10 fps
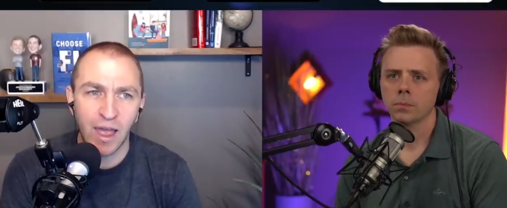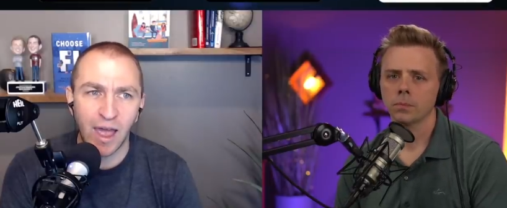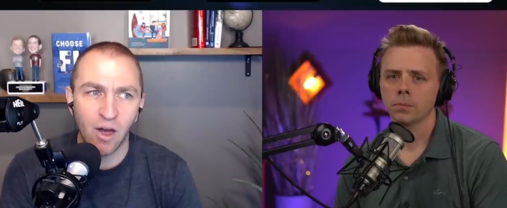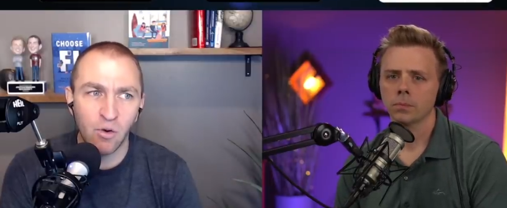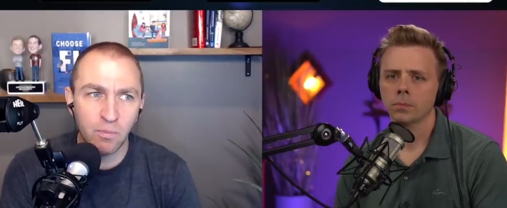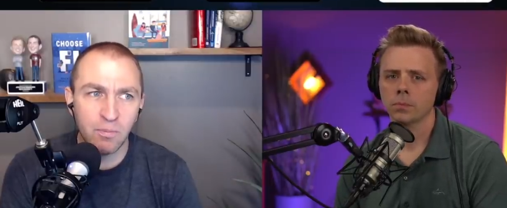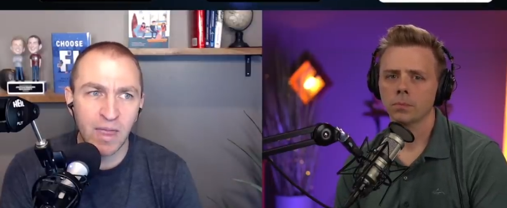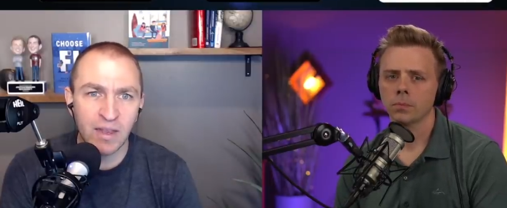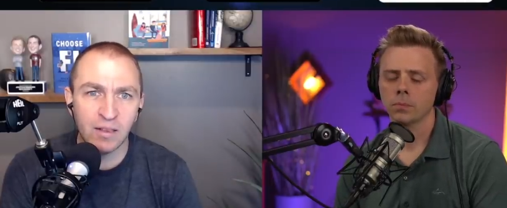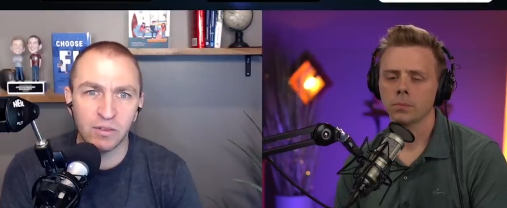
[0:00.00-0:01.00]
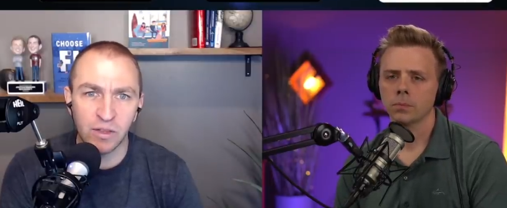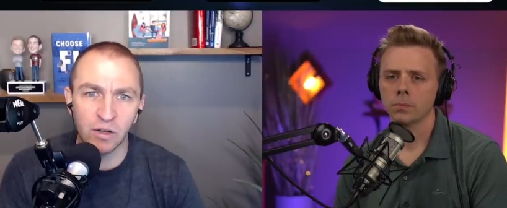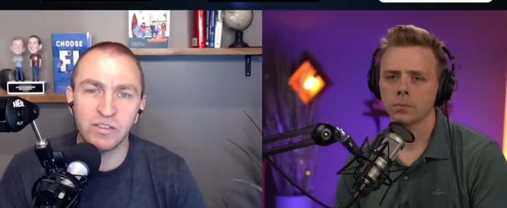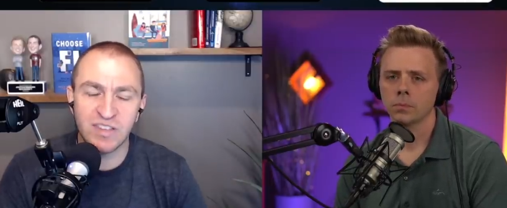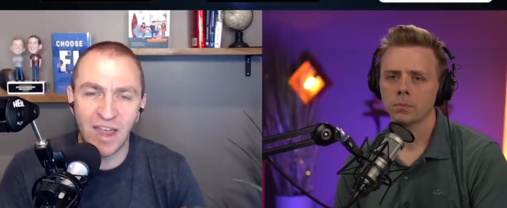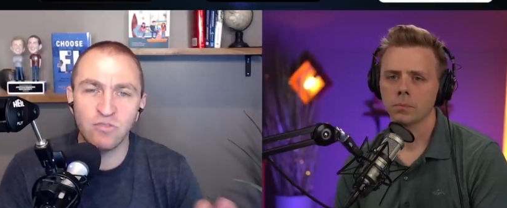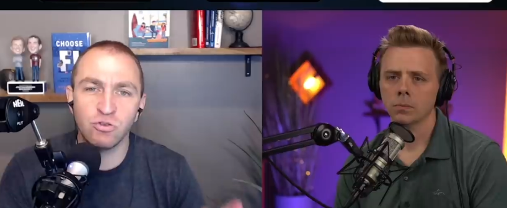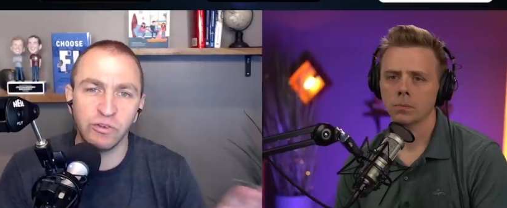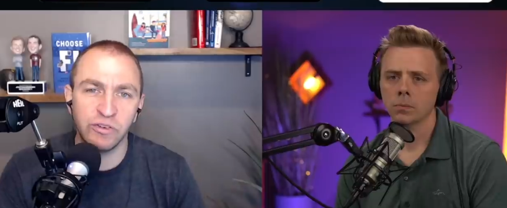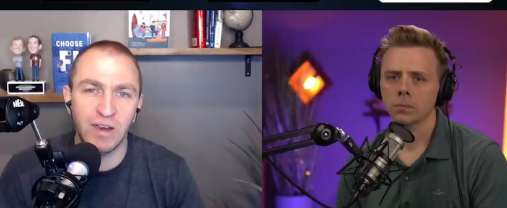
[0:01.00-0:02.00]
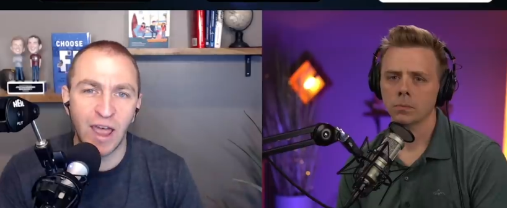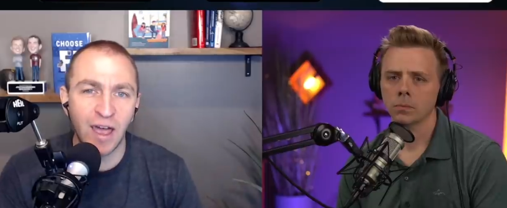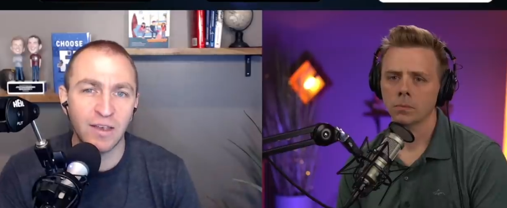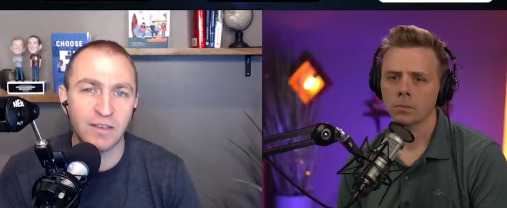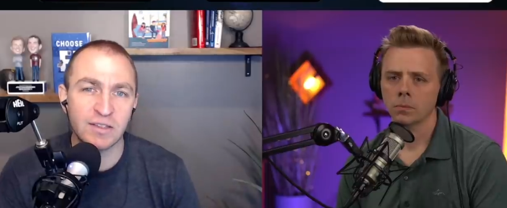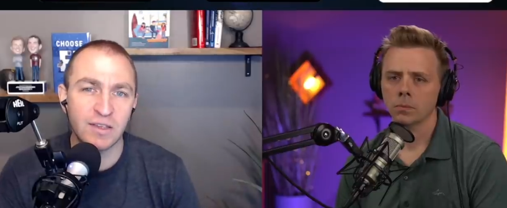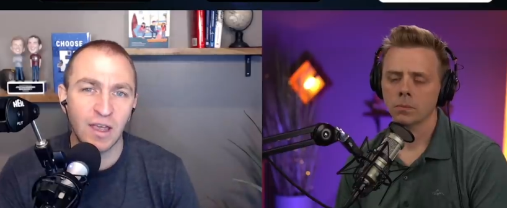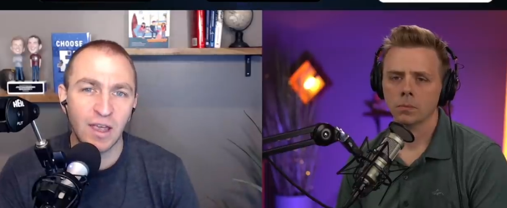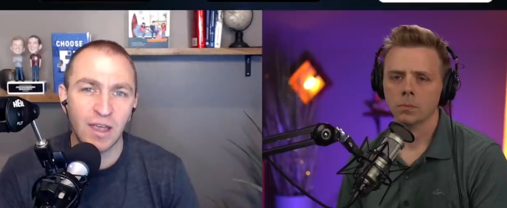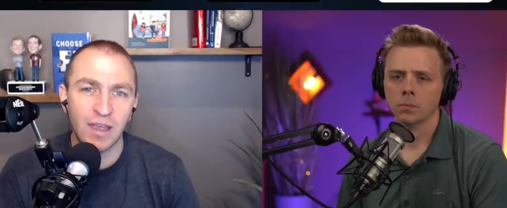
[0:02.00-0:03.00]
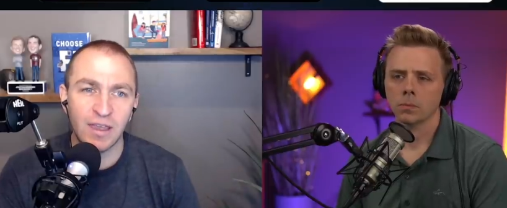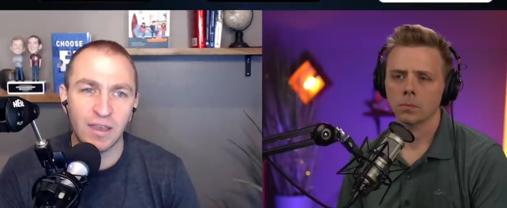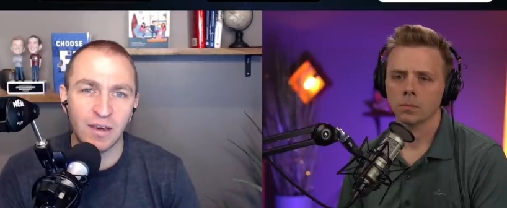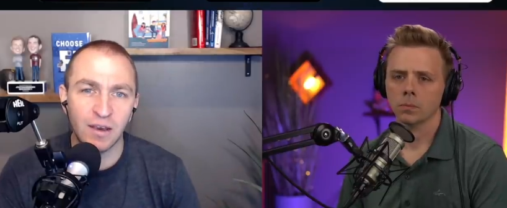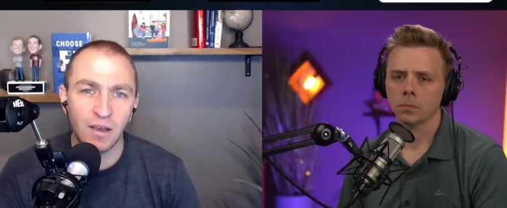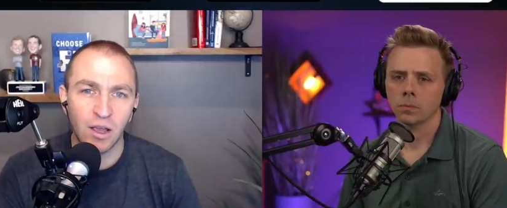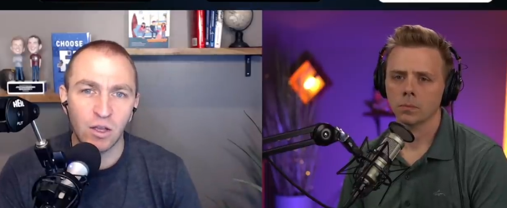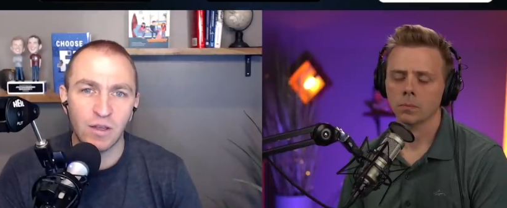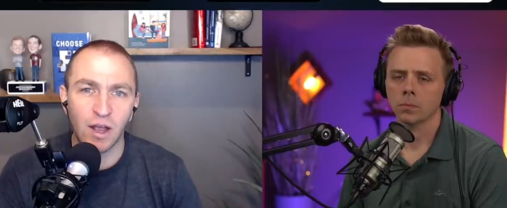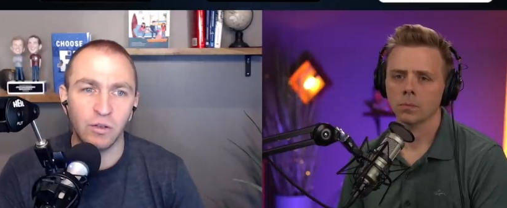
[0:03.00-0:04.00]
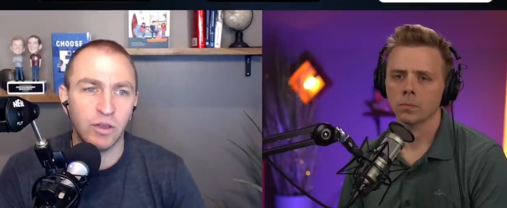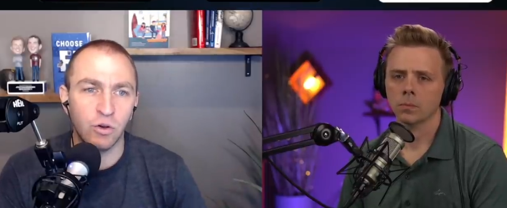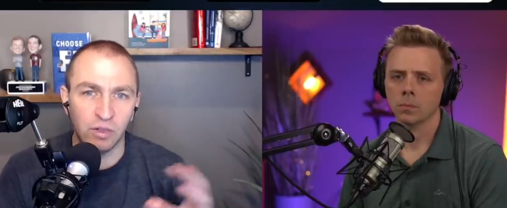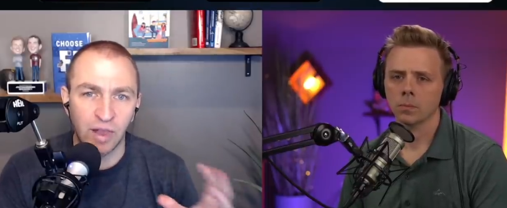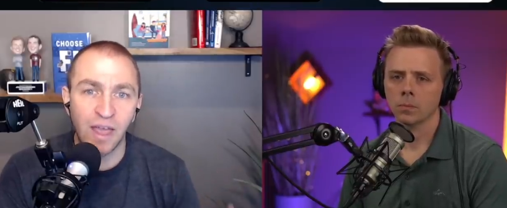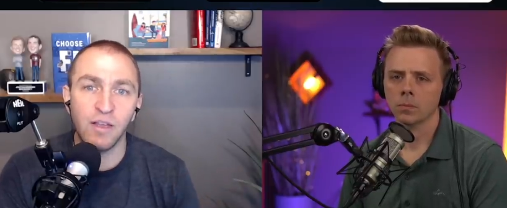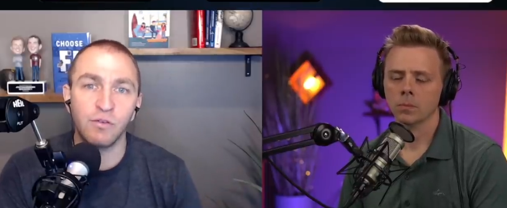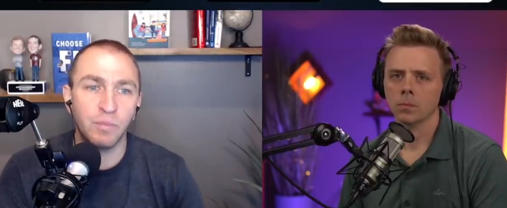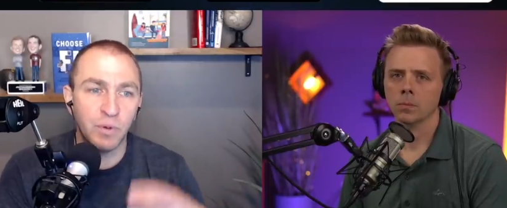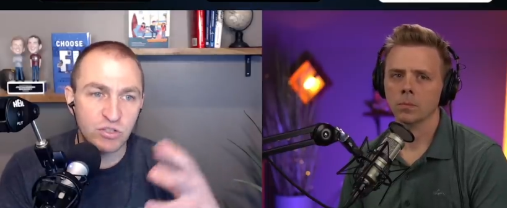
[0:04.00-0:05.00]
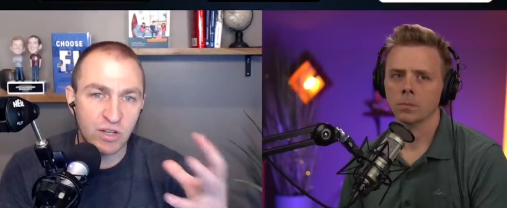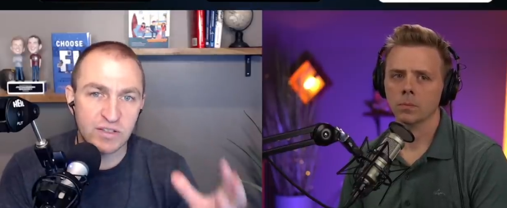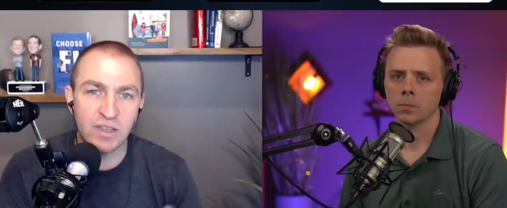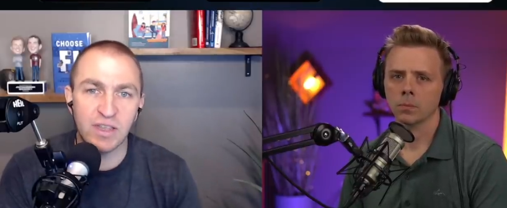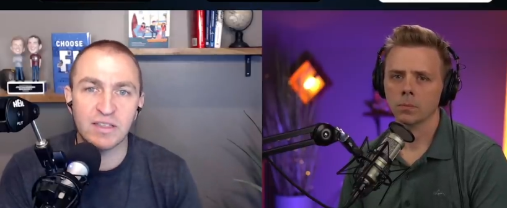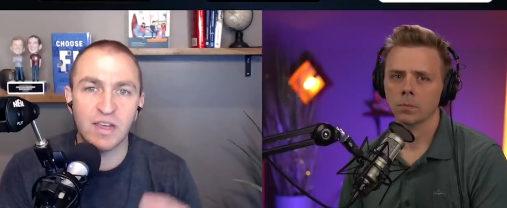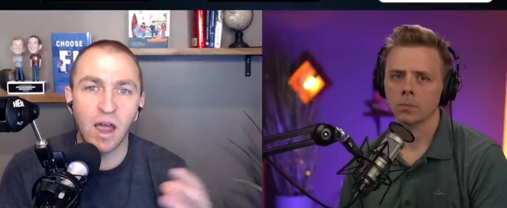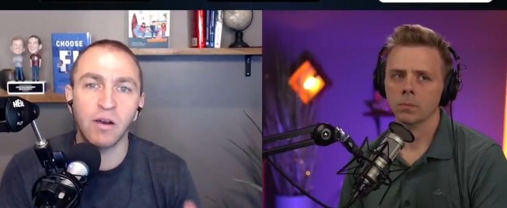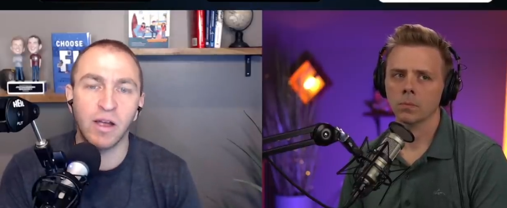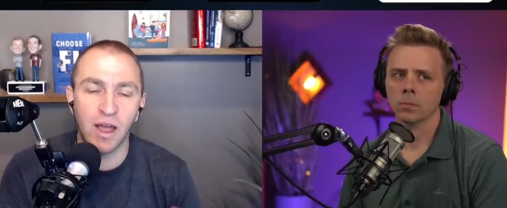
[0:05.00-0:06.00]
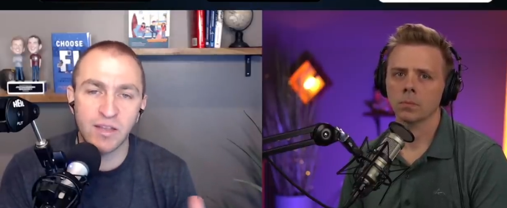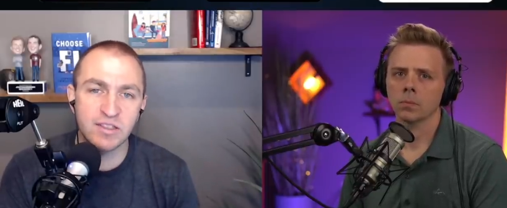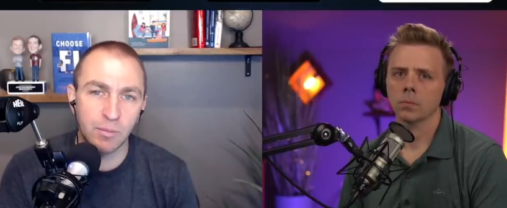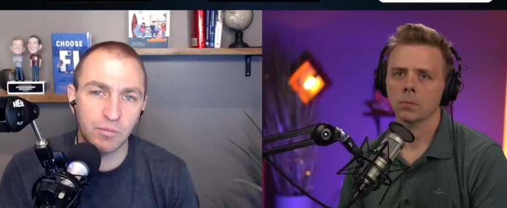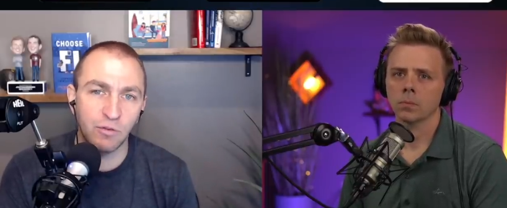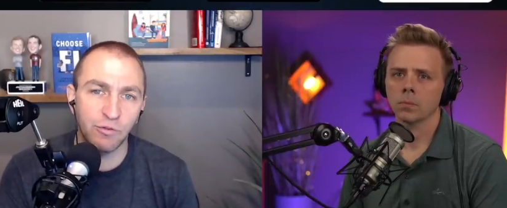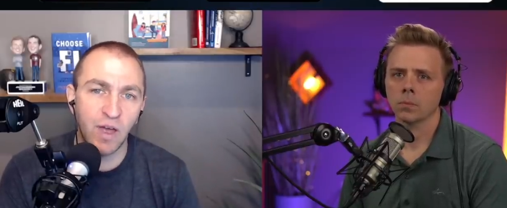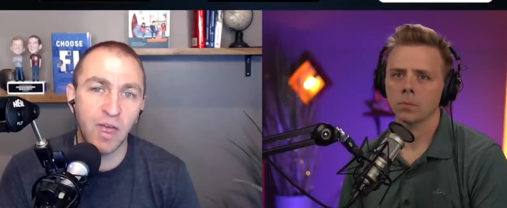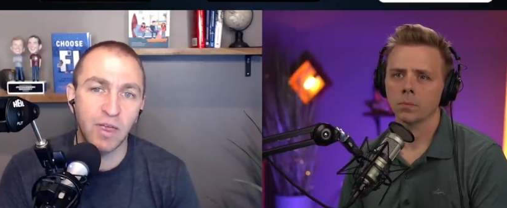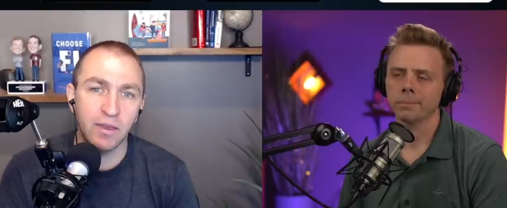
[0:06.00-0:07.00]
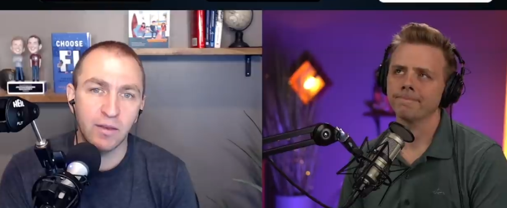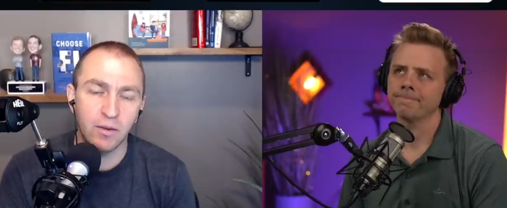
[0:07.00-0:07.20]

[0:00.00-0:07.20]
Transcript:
Speaker 1: how many little tendrils it has in not only your life but just the entire concept of FI.